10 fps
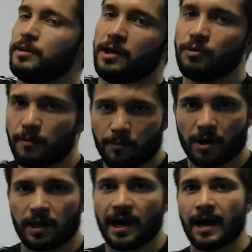the human
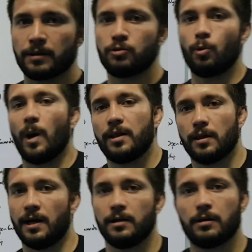body has 2
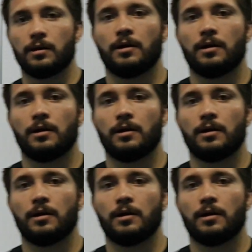waistlines,